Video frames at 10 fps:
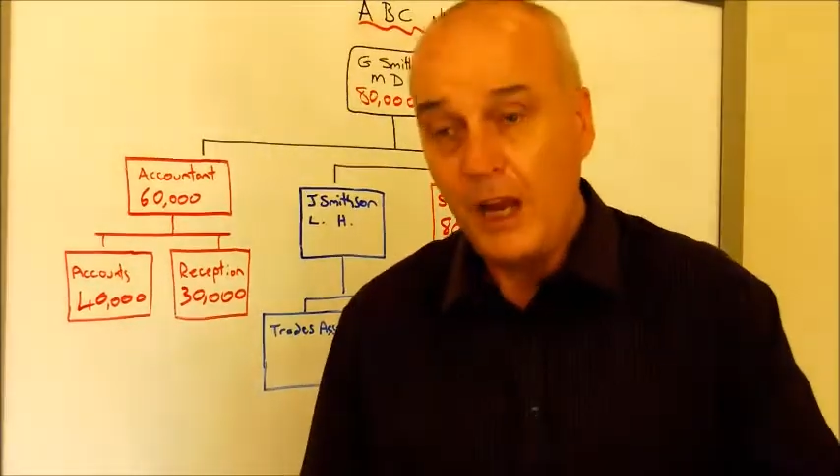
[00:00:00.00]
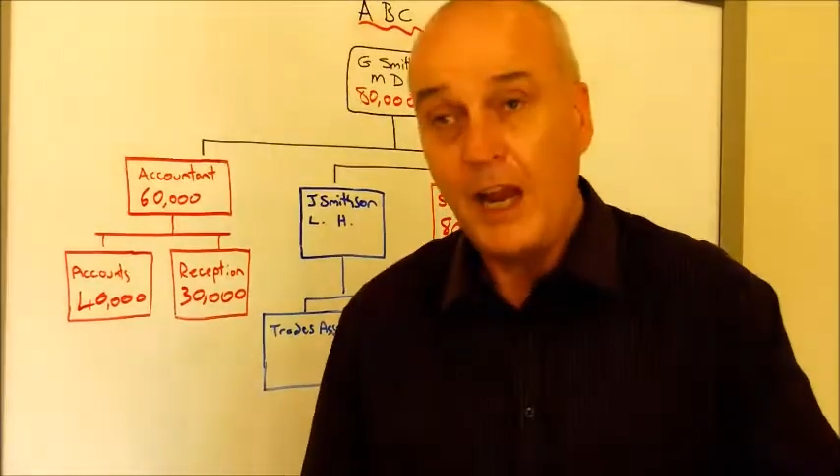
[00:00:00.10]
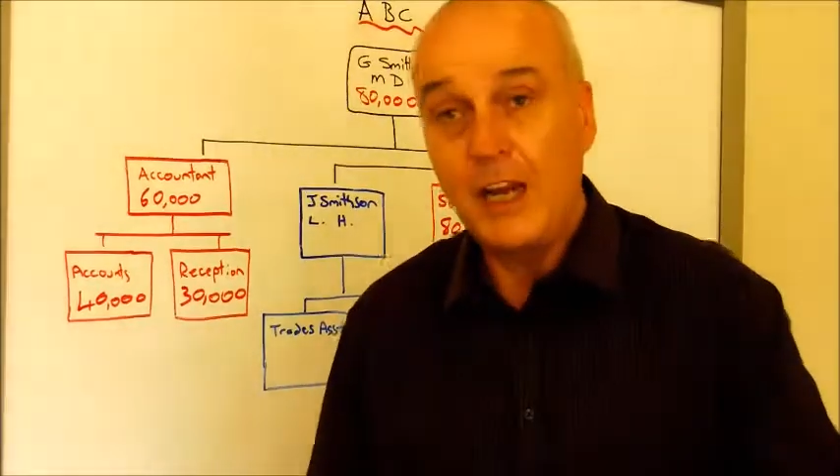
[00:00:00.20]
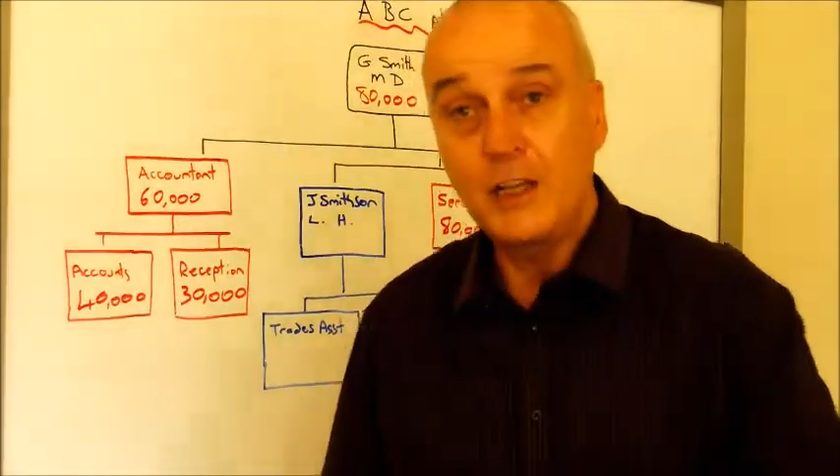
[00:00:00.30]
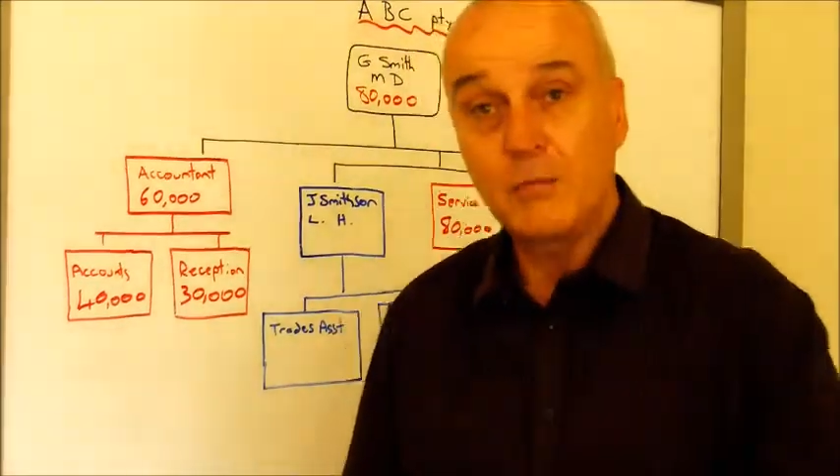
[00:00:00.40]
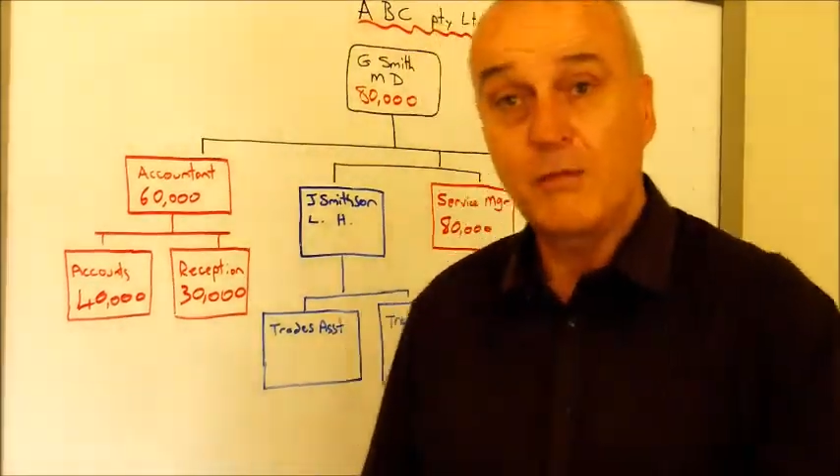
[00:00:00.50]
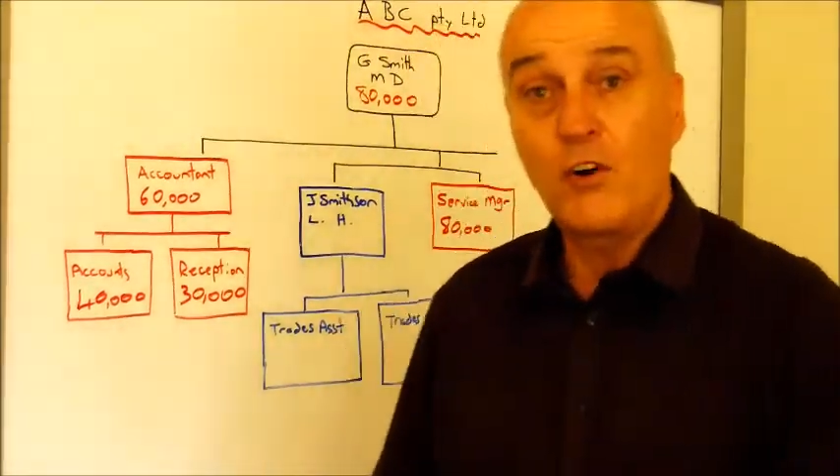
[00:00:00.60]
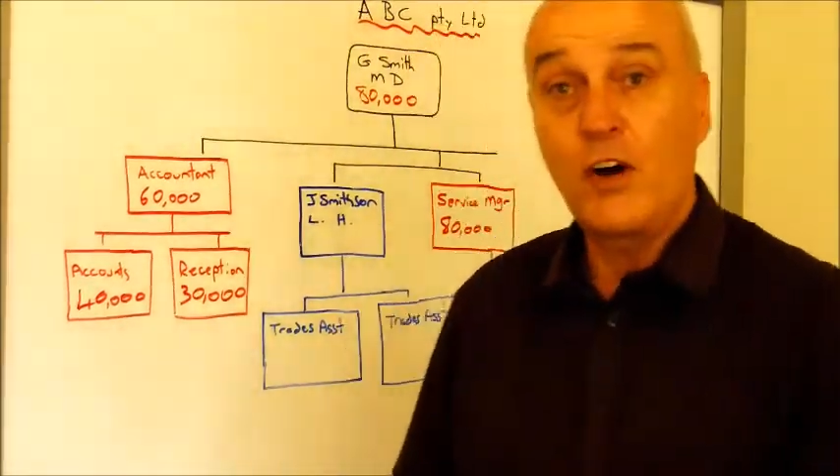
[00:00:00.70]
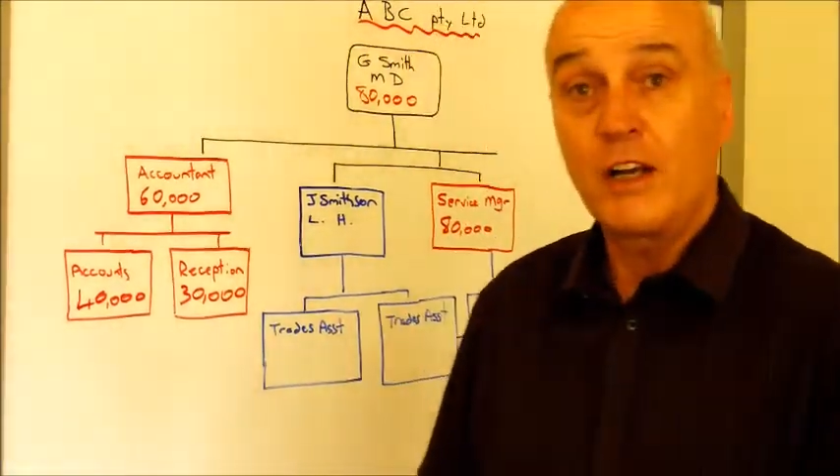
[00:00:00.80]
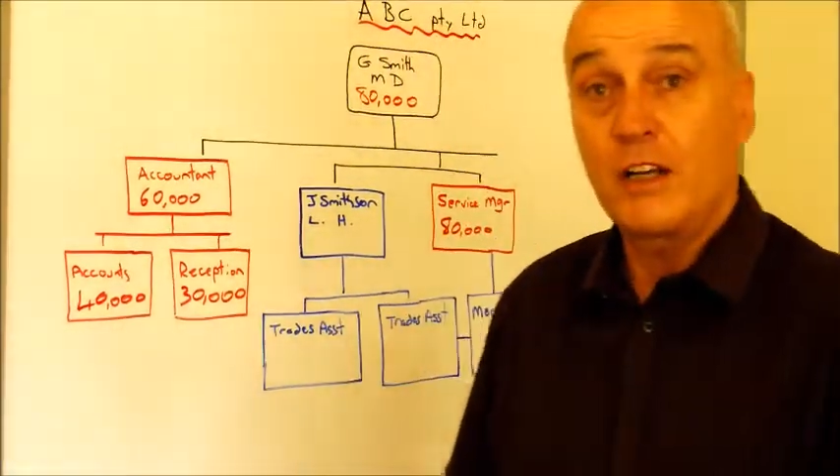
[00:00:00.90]
and he's
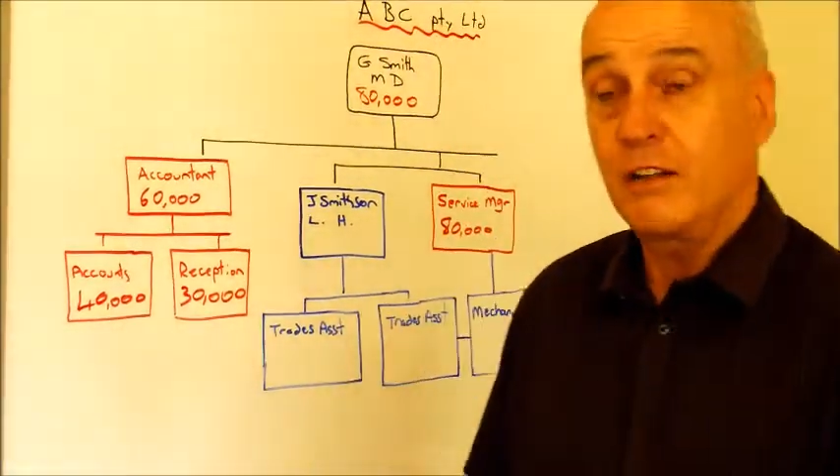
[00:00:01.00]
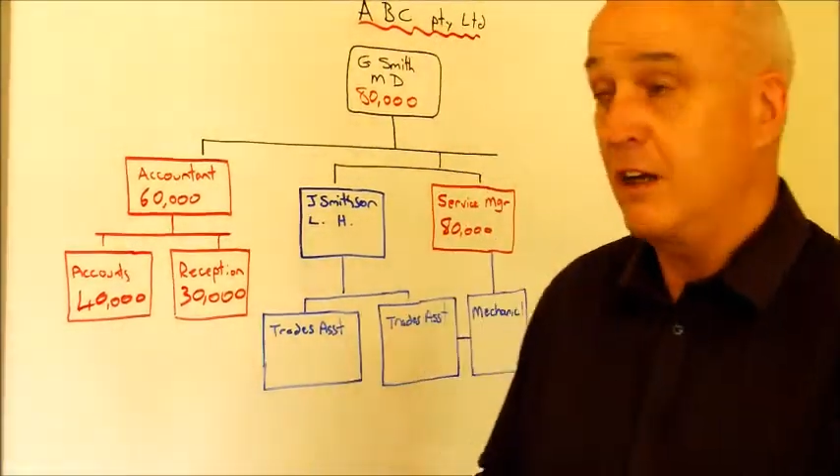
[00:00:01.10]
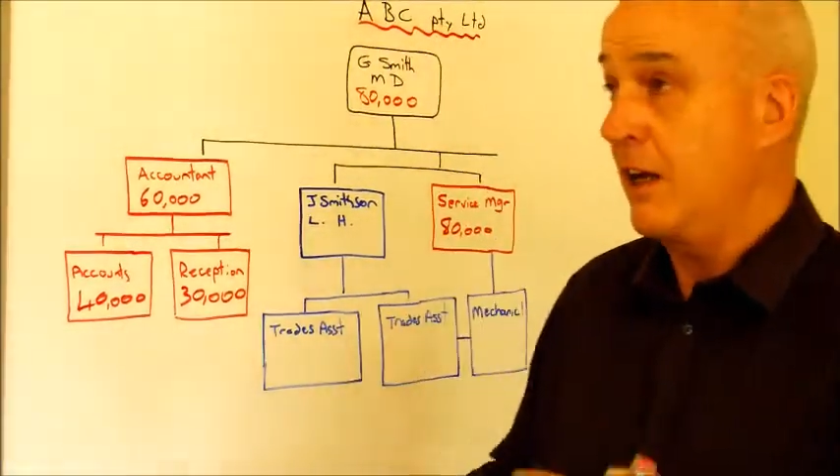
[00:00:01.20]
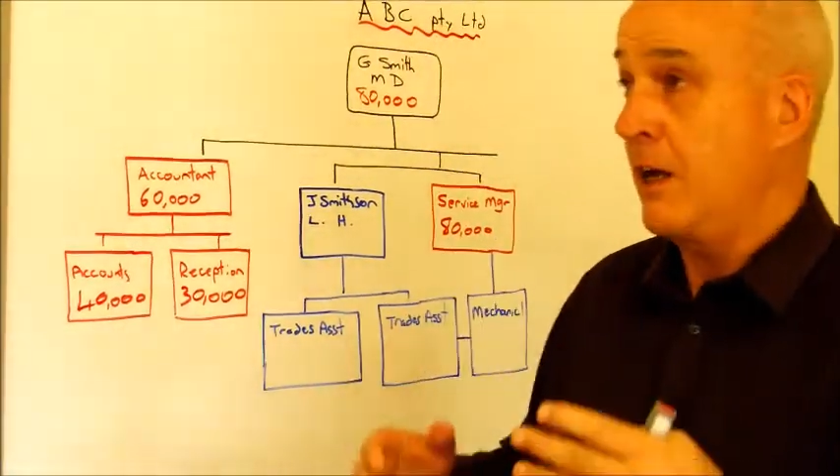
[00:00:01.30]
providing